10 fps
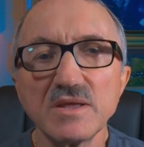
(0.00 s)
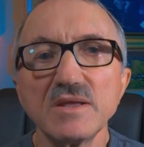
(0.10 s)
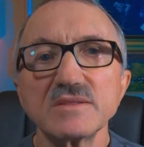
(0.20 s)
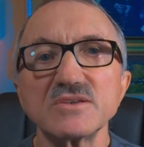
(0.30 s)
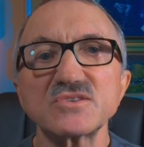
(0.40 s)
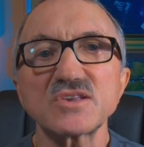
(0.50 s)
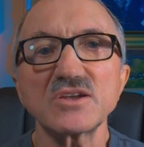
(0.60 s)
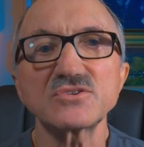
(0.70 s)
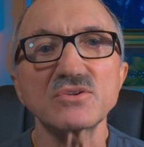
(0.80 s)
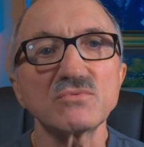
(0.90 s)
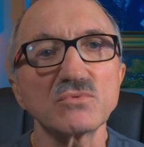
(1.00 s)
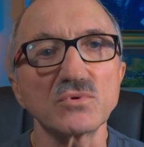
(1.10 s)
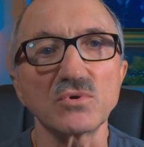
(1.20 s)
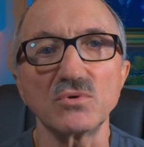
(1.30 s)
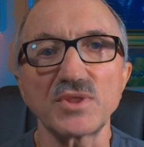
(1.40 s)
the session will
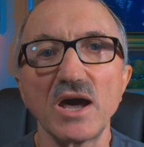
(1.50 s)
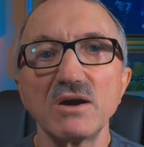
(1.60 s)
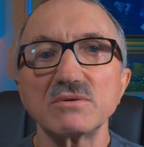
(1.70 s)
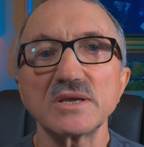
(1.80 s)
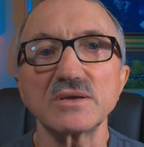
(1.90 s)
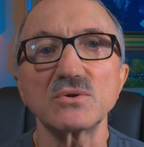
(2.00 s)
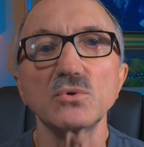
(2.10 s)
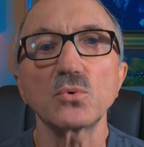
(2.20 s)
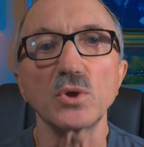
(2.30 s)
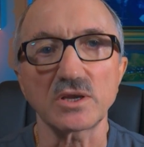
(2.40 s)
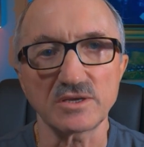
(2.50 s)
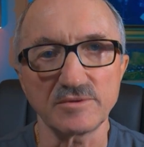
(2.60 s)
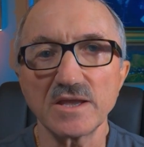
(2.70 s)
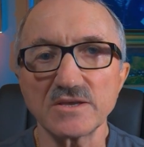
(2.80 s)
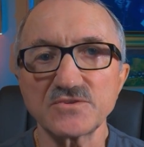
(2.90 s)
go downhill quickly.
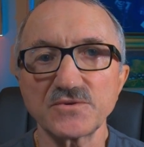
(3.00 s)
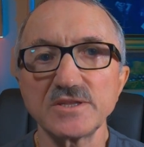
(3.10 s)
As for the